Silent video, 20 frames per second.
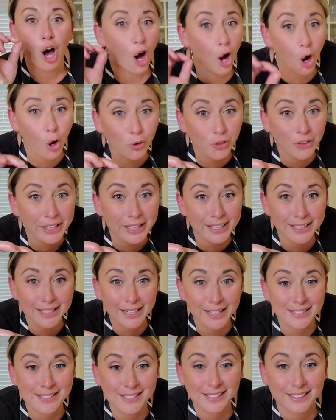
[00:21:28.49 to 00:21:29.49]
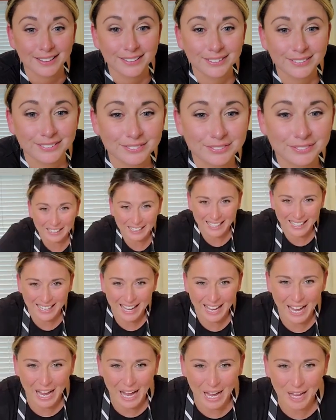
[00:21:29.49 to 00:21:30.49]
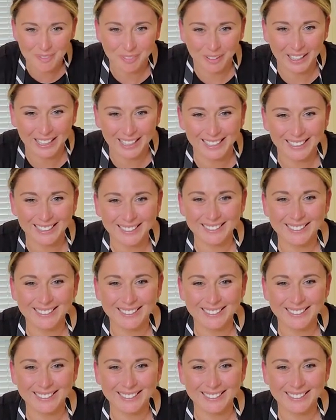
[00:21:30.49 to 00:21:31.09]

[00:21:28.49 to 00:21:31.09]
Only a dozen. I'm ready.